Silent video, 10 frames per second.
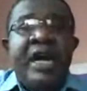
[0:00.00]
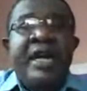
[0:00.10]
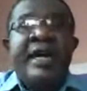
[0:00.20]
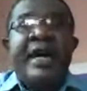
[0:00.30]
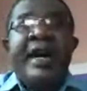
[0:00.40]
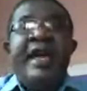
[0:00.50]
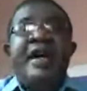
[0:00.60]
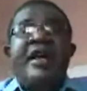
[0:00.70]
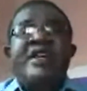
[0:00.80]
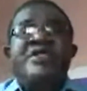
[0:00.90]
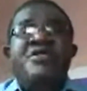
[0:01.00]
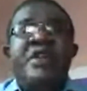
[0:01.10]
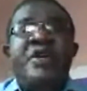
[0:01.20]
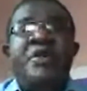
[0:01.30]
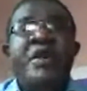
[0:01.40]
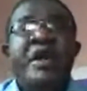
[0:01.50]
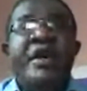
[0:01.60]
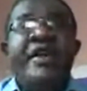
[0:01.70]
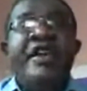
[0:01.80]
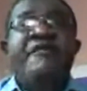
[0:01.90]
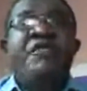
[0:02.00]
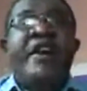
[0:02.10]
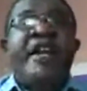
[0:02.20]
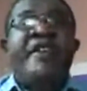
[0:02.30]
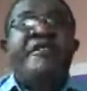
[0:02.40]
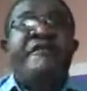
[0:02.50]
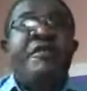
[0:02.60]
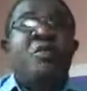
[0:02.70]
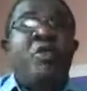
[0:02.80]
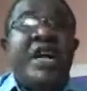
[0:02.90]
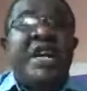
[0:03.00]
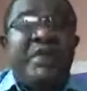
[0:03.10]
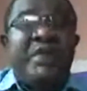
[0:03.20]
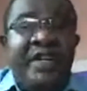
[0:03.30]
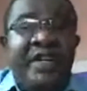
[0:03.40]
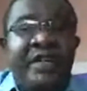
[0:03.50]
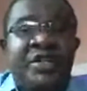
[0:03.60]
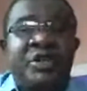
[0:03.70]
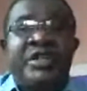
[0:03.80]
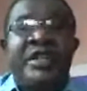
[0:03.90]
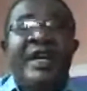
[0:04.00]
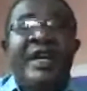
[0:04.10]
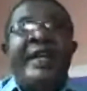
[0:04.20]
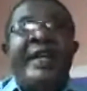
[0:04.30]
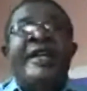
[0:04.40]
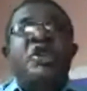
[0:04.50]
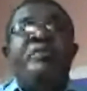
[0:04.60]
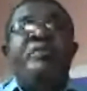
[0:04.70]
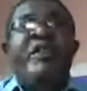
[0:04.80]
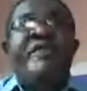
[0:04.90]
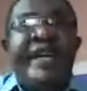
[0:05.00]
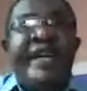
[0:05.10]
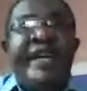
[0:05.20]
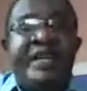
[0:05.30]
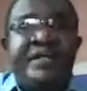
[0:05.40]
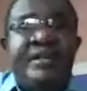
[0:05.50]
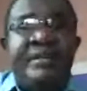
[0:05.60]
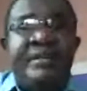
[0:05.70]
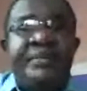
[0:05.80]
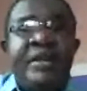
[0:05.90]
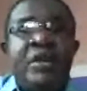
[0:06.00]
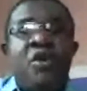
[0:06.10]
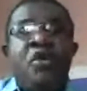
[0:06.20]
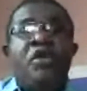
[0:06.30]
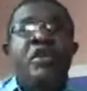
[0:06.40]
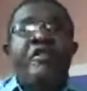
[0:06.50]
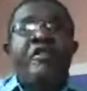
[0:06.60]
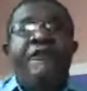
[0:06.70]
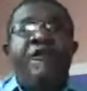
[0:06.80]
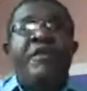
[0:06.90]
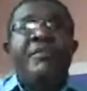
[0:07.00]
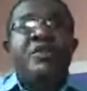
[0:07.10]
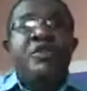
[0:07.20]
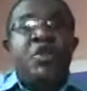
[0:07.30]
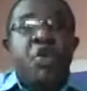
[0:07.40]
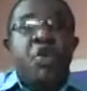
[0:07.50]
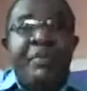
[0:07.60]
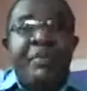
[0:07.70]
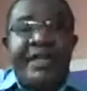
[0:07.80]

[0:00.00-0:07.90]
And I can assure you, if we can even form 1%, just like the number of the elites, or form 2%,